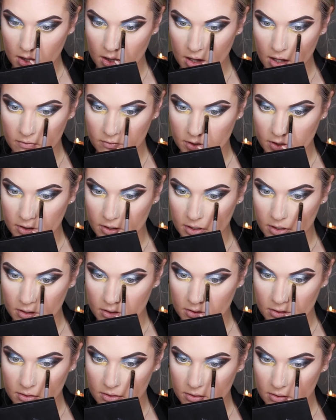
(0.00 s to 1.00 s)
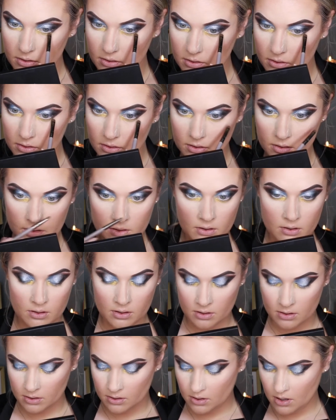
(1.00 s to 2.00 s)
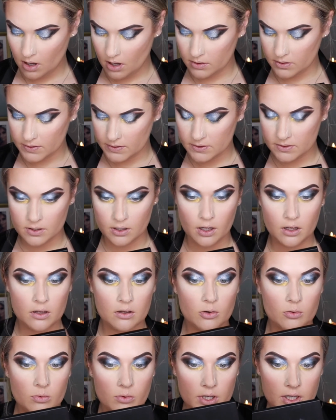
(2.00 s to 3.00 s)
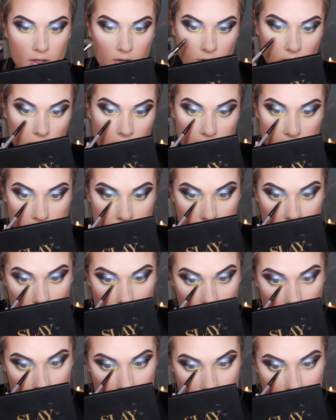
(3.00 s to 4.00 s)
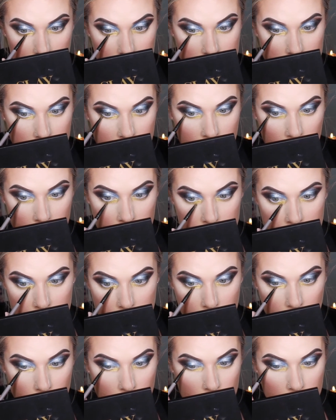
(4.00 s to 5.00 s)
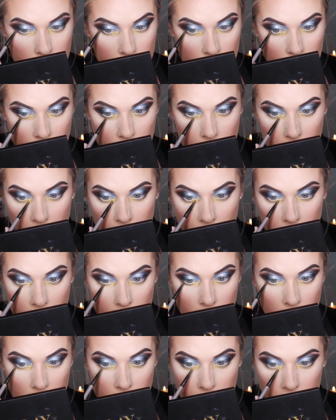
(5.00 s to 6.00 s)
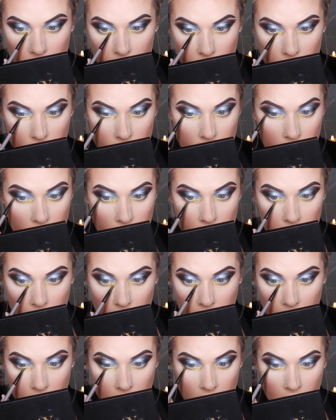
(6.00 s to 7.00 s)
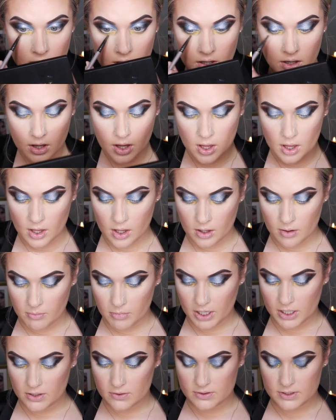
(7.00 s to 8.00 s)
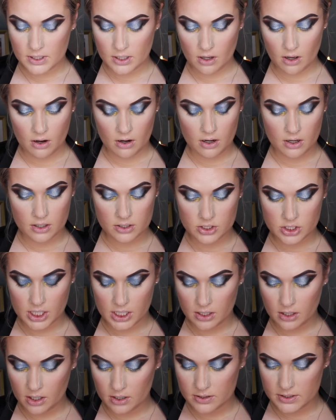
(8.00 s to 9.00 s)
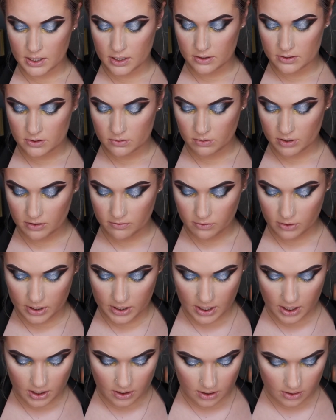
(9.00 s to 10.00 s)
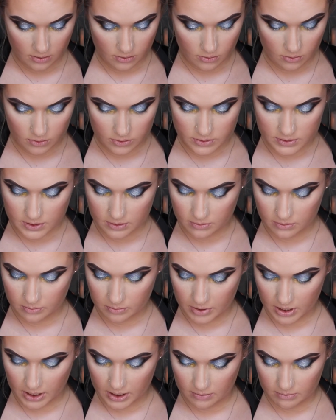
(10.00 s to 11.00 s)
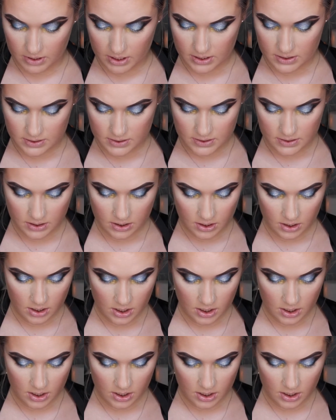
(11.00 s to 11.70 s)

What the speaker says: everything on this look, we are going to intensify this gold even more by using our Iredale 24 karat gold pigment.